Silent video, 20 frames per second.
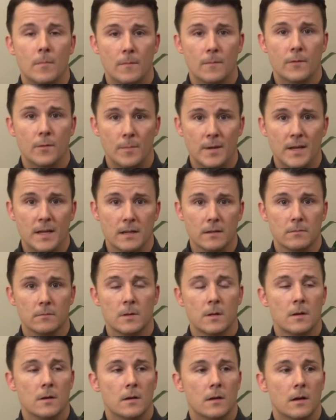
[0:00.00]
for me.
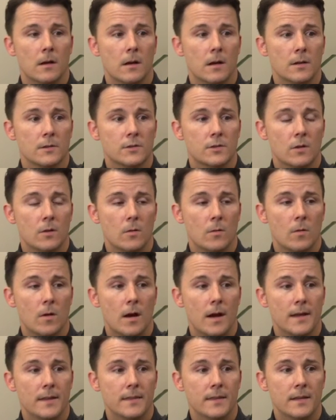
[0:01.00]
So
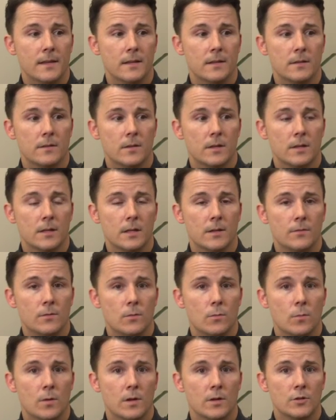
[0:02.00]
I think that if you
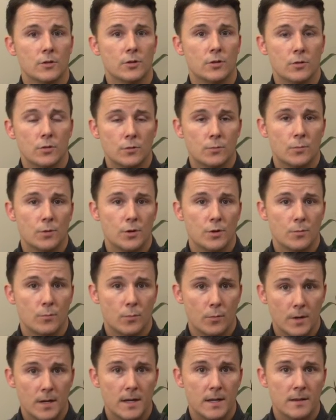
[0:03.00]
want to choose where you
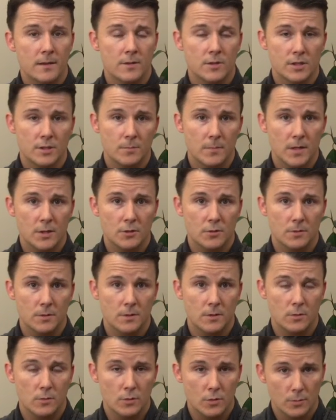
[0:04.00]
breathe, just make sure
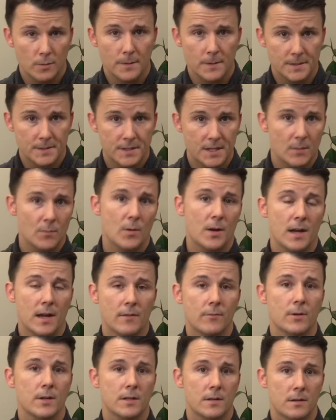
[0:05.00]
that you do it the same way
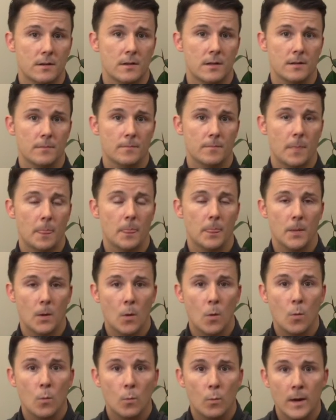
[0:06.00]
every time.
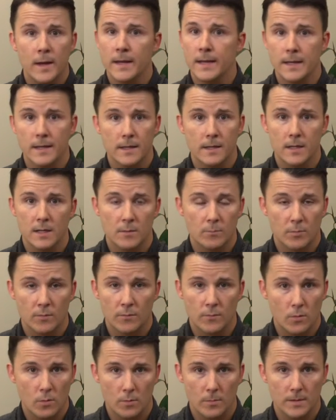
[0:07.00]
Don't wing it in a
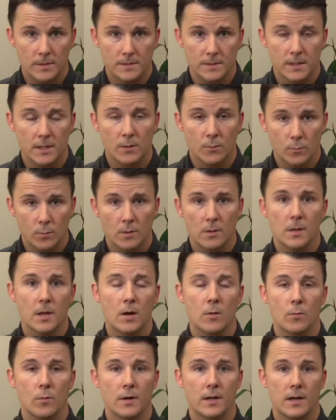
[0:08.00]
performance. It will
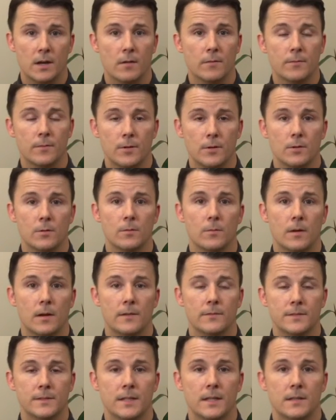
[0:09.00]
not work out for you.
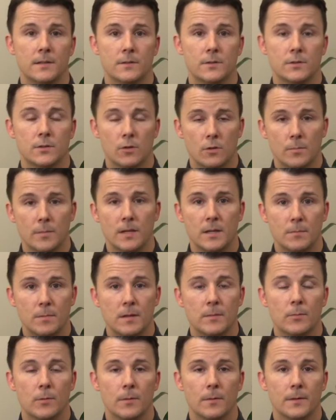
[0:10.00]
I've seen so many
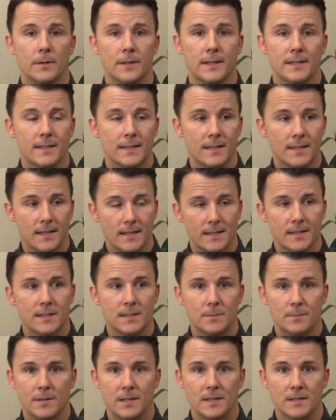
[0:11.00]
people get to the end of this
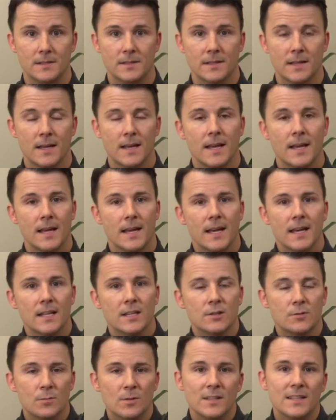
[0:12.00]
piece, and
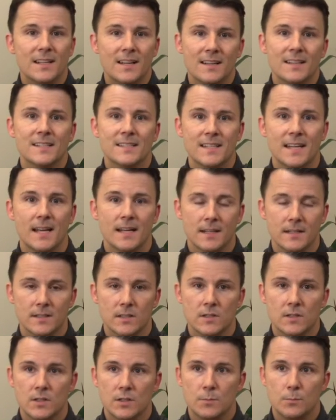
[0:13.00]
it's really kind of sad because
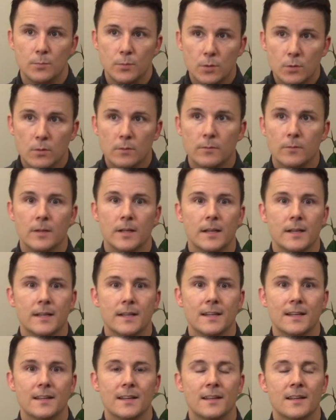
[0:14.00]
it's this beautiful
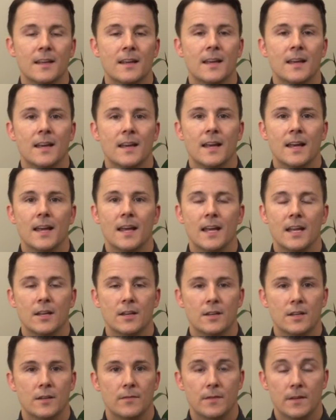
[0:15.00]
ending,
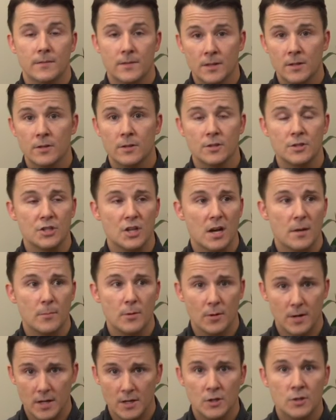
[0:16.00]
and if they've done a good job,
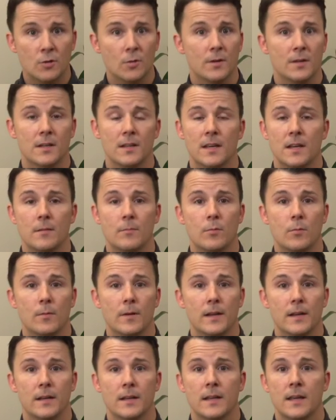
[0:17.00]
you're into it to that
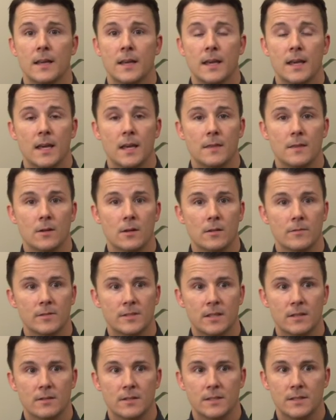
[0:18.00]
point, and then all of a
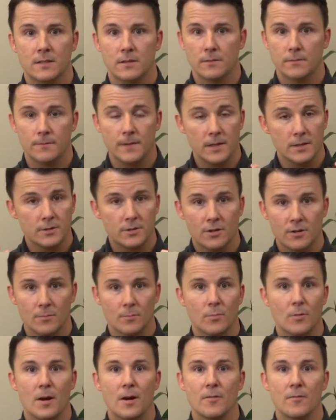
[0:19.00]
sudden you see their face turn
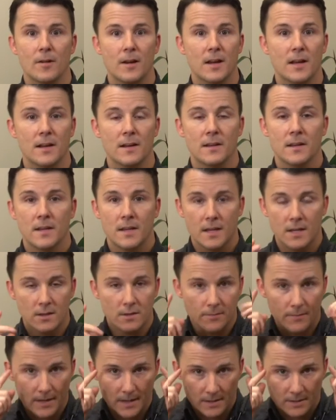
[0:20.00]
bright red and
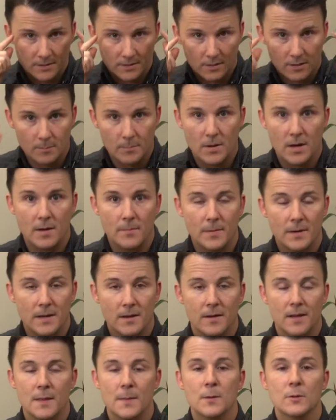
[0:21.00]
their veins start popping
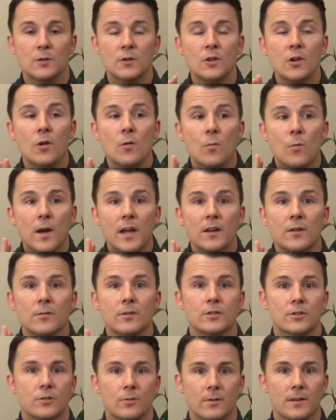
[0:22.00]
out, and there's no way to
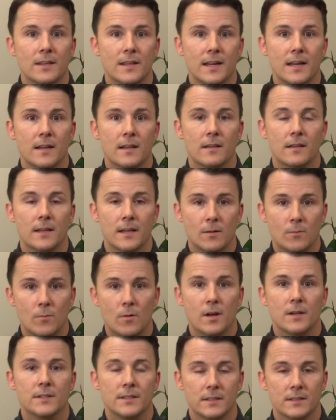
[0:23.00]
enjoy that like
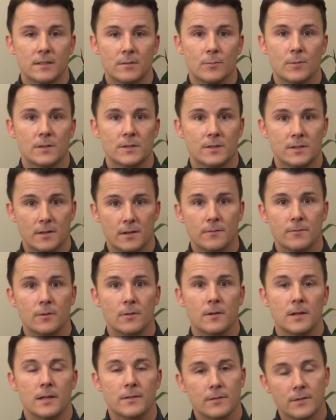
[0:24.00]
watching someone
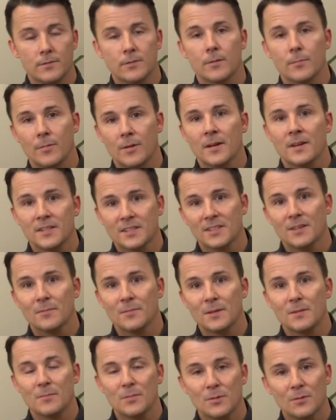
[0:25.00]
suffer, even if they're playing
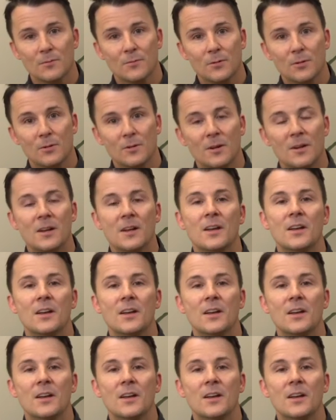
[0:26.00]
something beautiful.